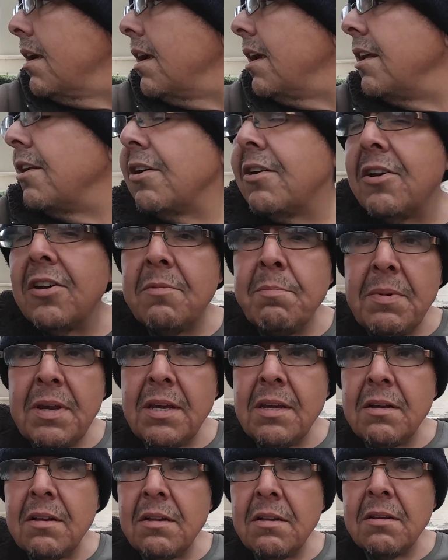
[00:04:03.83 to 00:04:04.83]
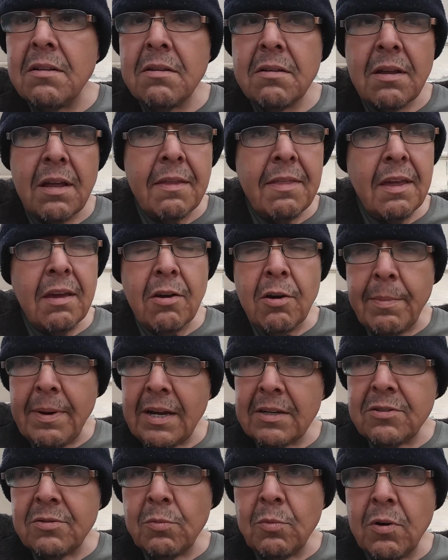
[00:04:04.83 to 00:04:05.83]
eat a good meal, and then go
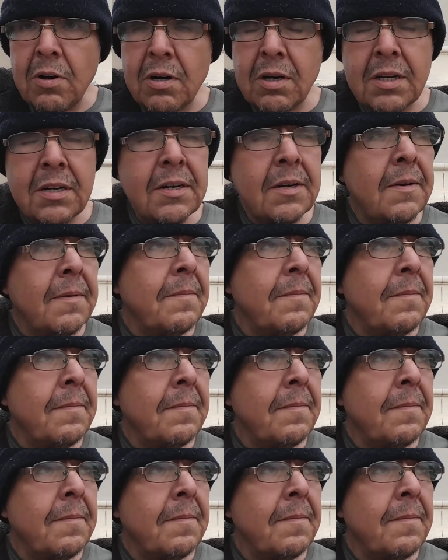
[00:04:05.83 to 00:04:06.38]
back to work